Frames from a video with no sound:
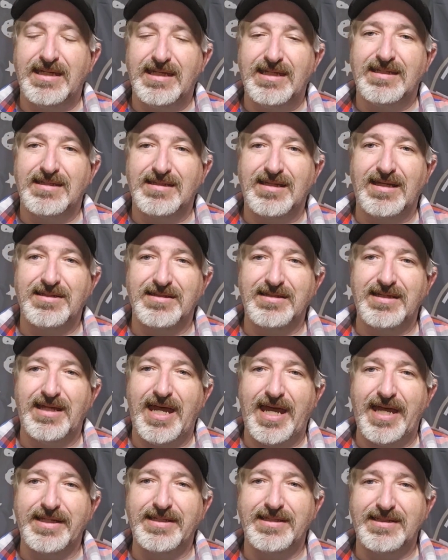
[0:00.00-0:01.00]
This gun's gonna
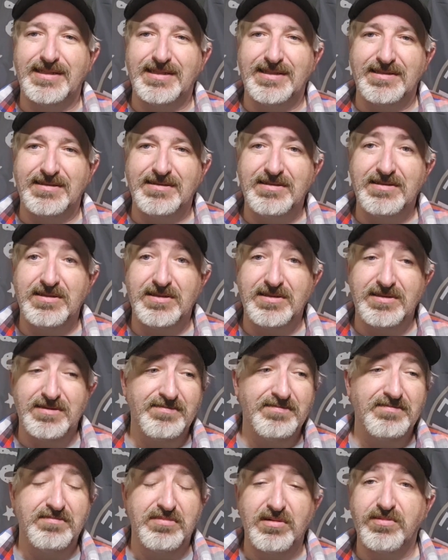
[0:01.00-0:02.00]
have to
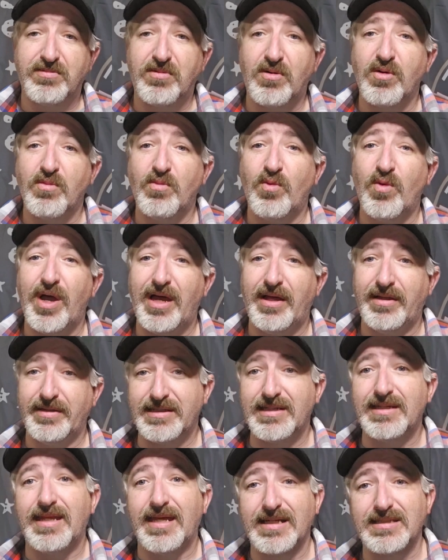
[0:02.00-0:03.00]
perform well
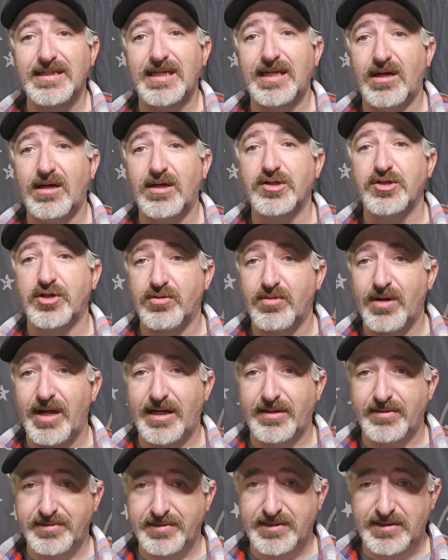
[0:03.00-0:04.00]
in the next 800
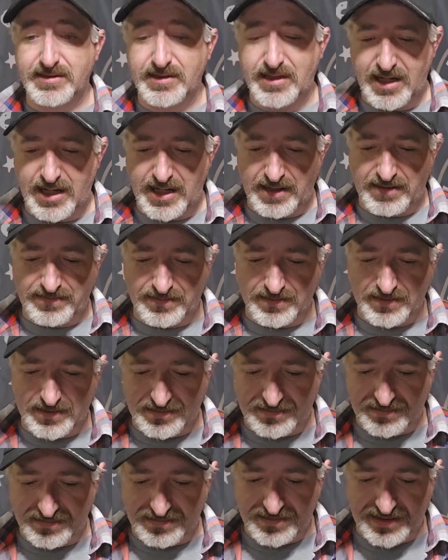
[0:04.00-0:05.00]
rounds
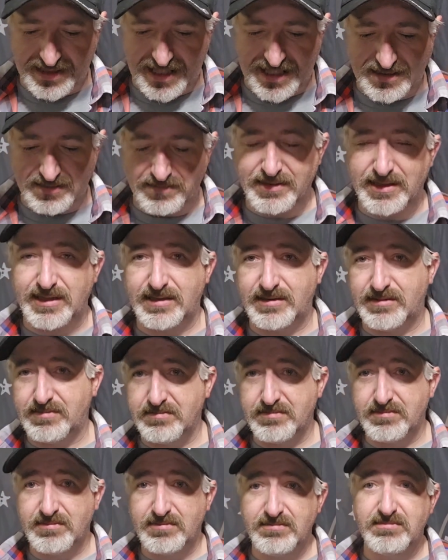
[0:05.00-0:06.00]
for that to be
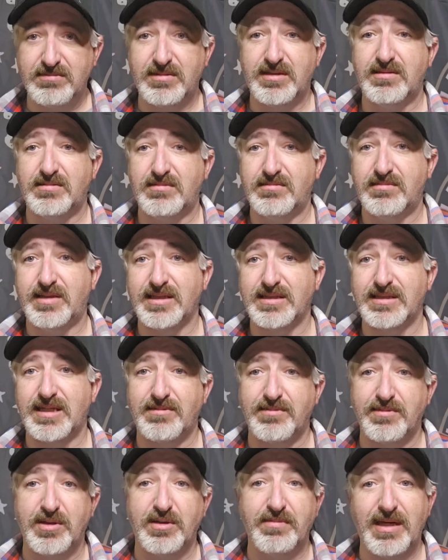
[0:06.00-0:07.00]

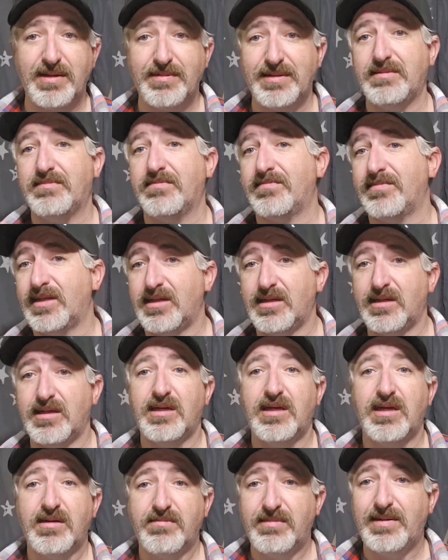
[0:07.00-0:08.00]
acceptable. Maybe
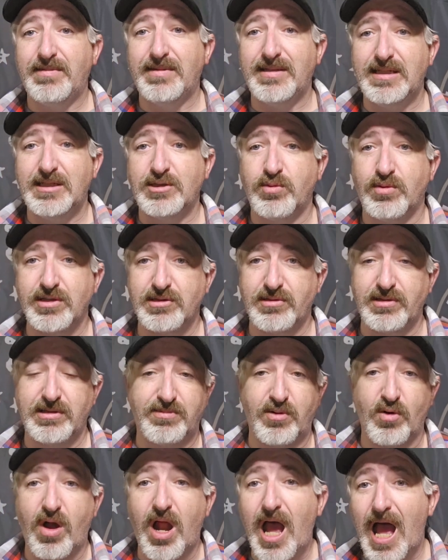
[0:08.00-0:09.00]
it needs
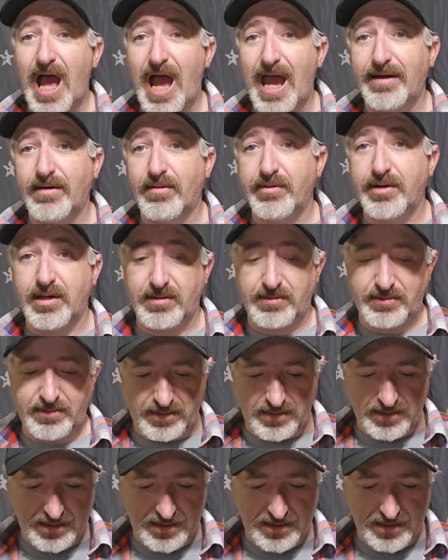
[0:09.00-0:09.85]
124. I don't know.